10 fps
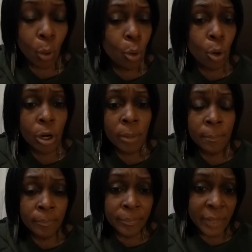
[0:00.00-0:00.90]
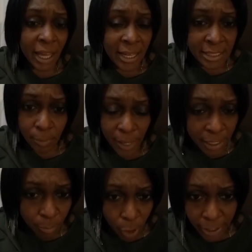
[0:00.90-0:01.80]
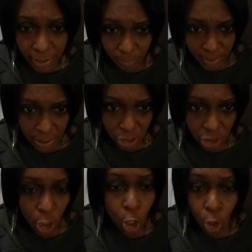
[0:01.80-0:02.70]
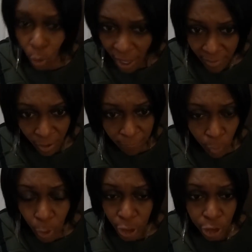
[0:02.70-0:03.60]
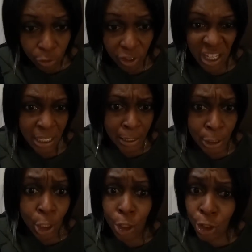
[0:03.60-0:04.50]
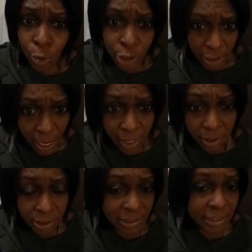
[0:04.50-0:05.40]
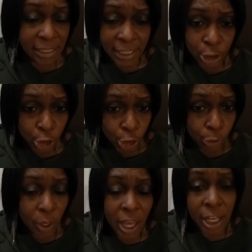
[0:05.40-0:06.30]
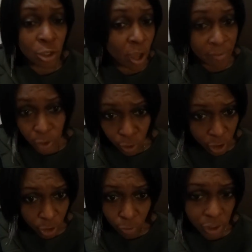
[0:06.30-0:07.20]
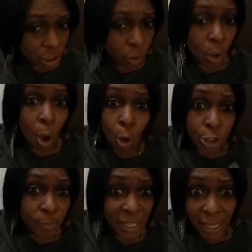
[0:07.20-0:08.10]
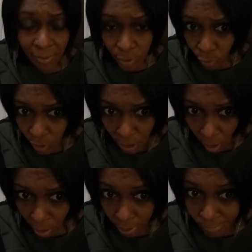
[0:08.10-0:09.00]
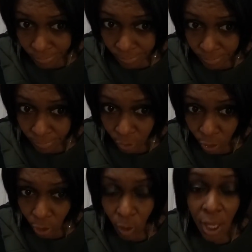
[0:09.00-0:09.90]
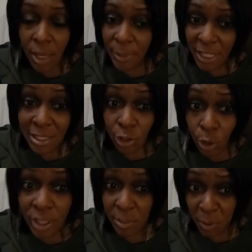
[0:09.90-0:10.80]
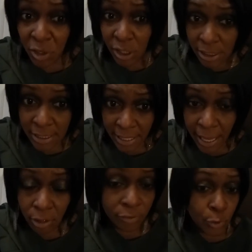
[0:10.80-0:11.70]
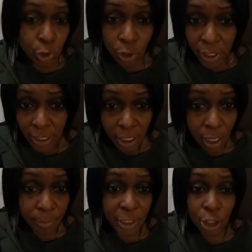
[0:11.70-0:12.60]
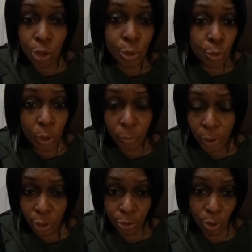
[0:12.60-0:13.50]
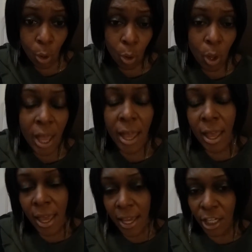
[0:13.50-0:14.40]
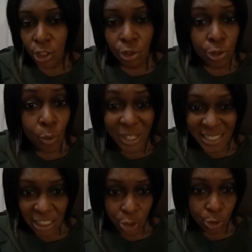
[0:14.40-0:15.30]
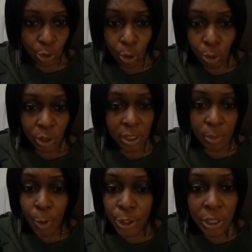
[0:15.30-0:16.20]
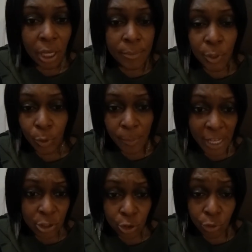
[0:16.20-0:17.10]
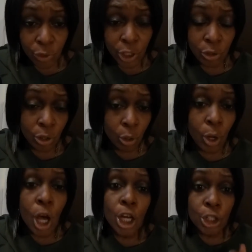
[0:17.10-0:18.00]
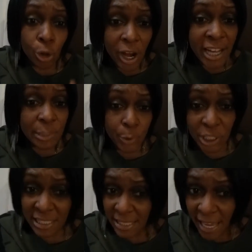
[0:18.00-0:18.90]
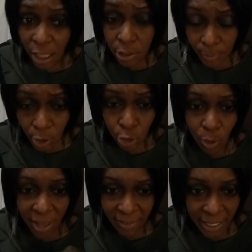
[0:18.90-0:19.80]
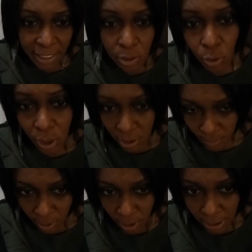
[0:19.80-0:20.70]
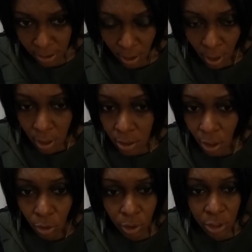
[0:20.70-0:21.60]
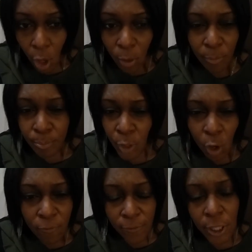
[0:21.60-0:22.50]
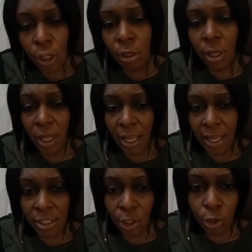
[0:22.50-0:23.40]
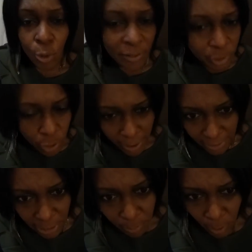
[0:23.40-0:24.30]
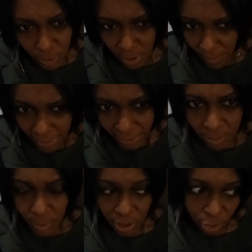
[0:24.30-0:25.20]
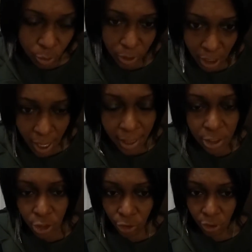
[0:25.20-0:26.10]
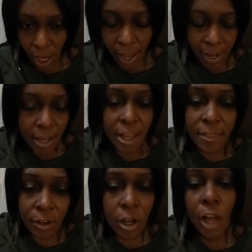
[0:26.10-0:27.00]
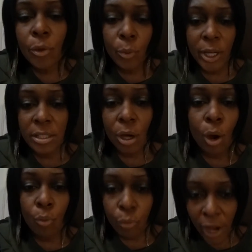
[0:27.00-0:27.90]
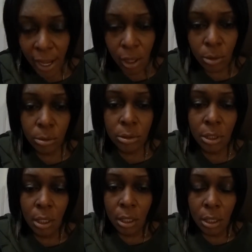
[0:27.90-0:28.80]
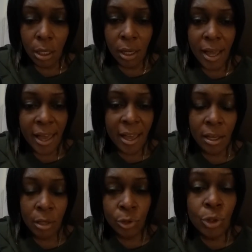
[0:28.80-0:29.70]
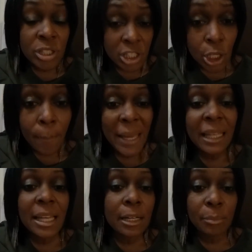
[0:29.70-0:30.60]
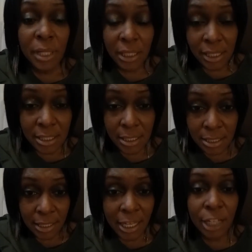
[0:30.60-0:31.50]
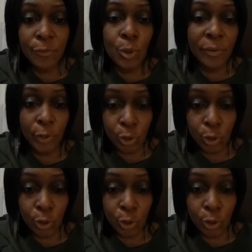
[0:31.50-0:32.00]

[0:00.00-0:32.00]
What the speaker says: or at some kind of marketing position, who have a 4-year degree in sociology sitting next to you, and you'll have a 2-year degree. So, or you may not have a degree at all. You know, because, you know, experience does count. If you started at a company and you were 21 years old, and then you're 26 years old, and a person that comes in with a bachelor's degree, you know, your expertise counts because you have hands-on experience. So don't feel as though you have to try to keep up with somebody else because they're going to college and you're not. There are other ways around. You can still make a lot of money, let's just say that, if you have